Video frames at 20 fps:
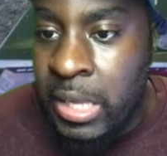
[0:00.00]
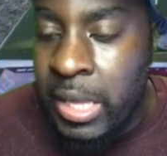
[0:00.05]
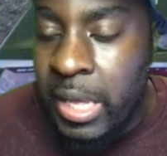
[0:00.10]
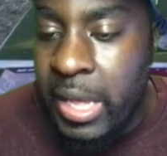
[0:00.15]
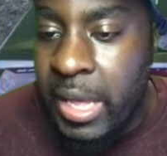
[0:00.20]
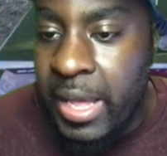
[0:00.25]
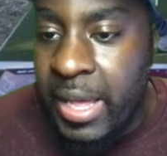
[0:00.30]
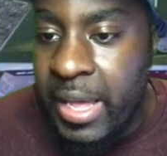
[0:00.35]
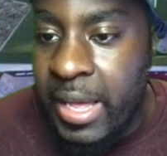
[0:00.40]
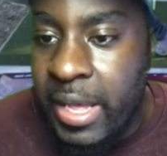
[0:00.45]

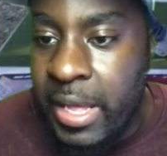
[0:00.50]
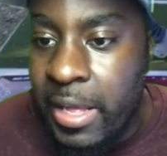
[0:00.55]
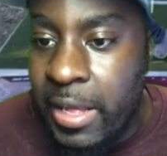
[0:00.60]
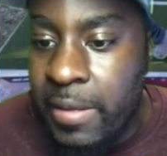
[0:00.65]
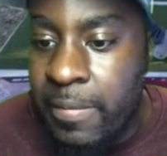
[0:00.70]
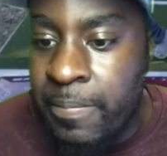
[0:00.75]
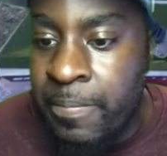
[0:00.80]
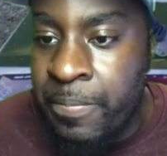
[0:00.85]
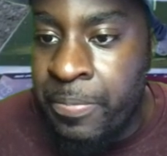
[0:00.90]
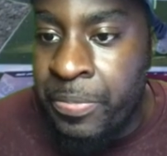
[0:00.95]

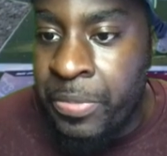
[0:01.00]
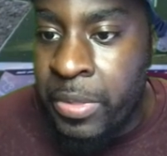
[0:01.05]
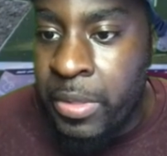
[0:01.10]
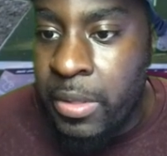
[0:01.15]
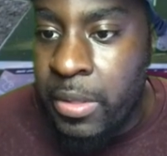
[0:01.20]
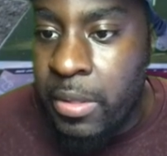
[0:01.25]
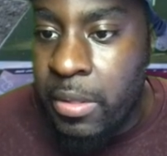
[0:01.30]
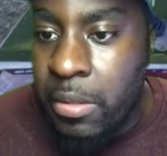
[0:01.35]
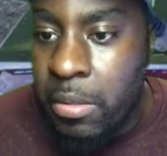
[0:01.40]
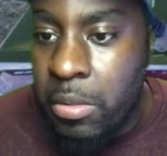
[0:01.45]
and
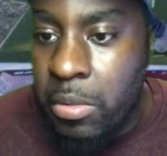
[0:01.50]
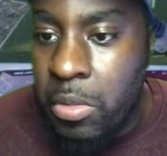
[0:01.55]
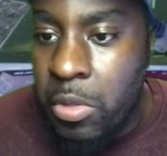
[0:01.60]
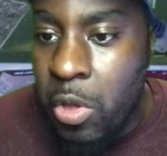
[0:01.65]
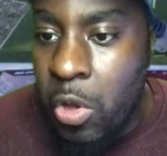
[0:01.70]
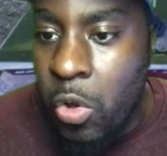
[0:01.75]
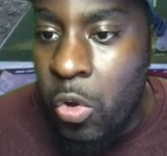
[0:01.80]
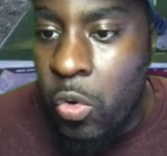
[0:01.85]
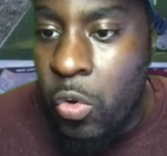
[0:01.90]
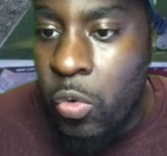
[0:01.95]

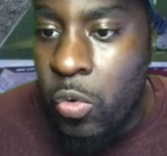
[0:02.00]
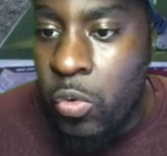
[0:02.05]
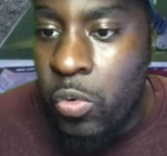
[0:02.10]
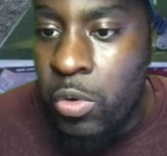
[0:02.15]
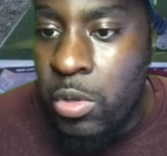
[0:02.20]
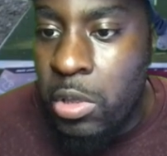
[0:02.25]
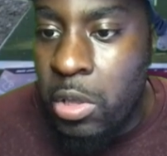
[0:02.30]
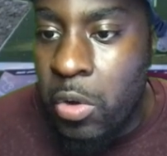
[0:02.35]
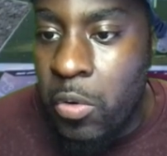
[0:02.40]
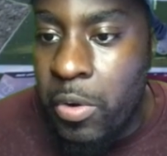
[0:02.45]
no
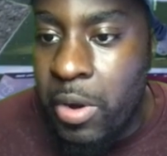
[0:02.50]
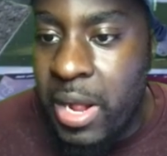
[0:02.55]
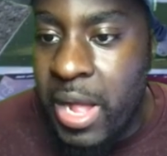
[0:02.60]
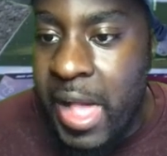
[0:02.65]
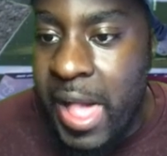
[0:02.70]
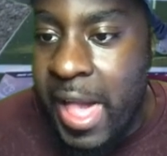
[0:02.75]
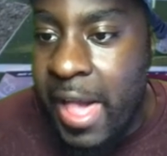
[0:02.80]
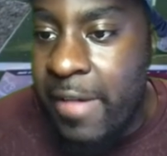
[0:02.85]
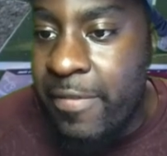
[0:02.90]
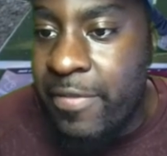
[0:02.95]
lower
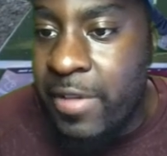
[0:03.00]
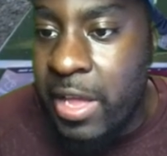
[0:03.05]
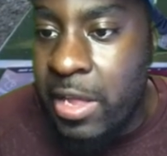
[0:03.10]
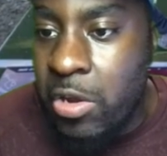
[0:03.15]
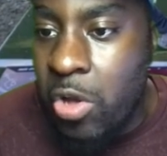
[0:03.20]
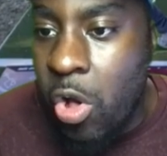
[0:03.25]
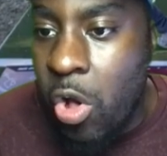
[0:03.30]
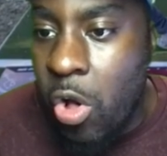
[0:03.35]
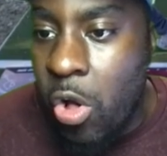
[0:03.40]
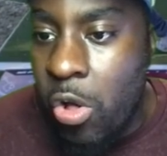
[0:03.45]
half at
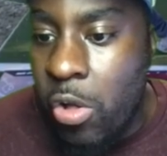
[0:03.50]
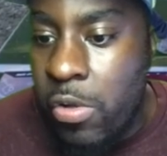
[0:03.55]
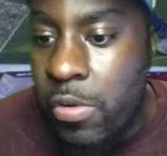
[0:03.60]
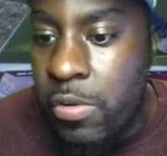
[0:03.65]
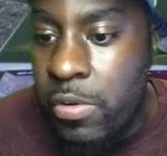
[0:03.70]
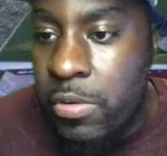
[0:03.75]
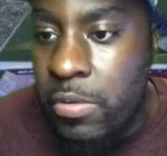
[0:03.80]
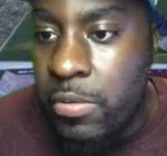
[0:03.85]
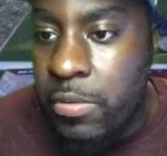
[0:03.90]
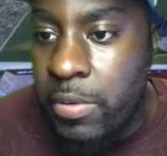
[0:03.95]
all,
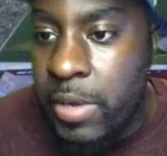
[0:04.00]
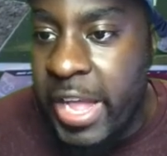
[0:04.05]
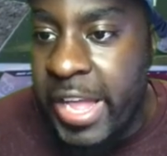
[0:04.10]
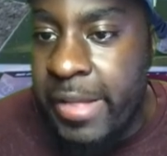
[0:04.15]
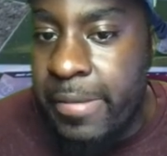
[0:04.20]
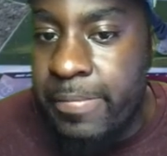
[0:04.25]
right?